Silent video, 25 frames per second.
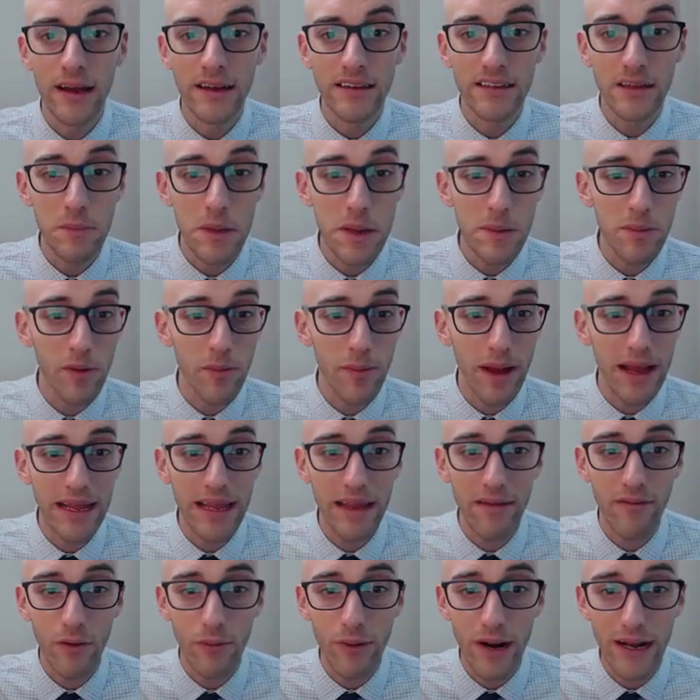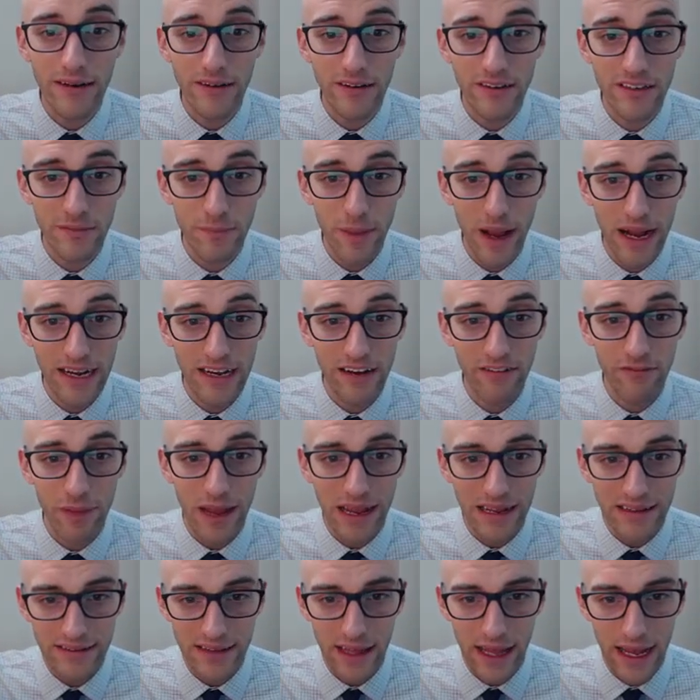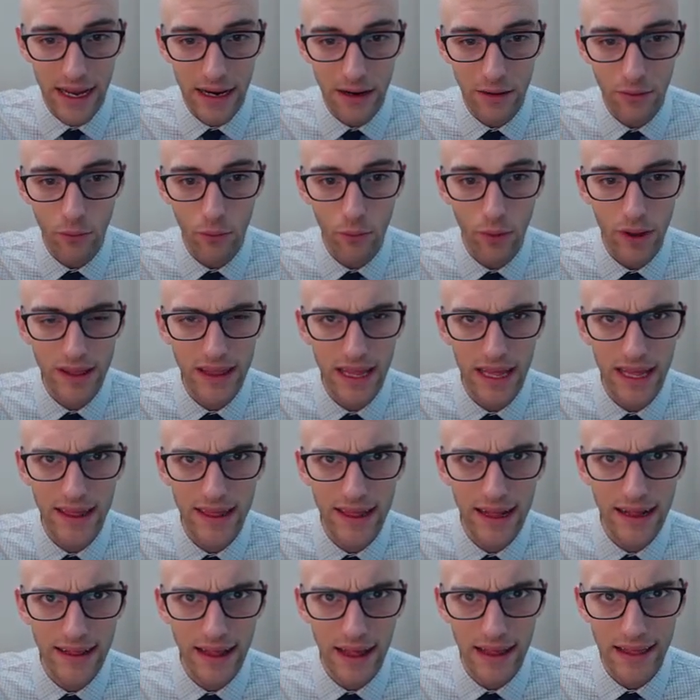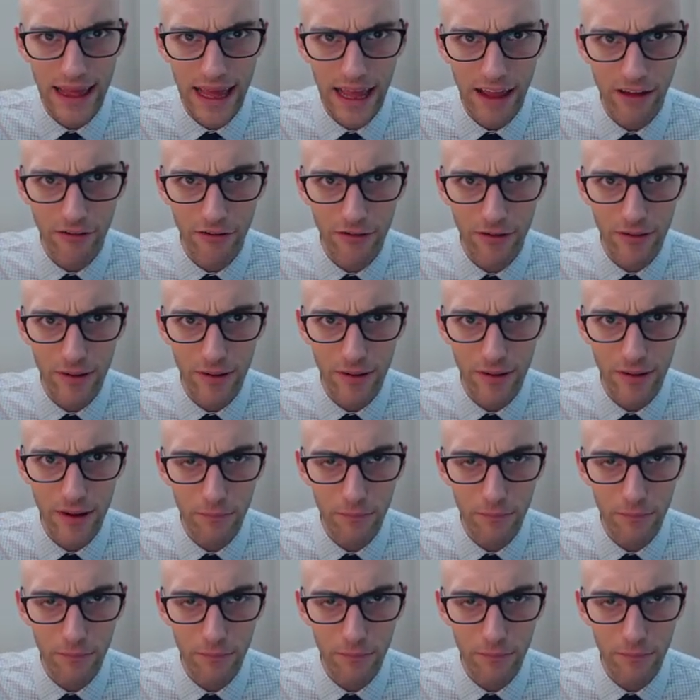So people might give a retrospective baseline, what they think that they've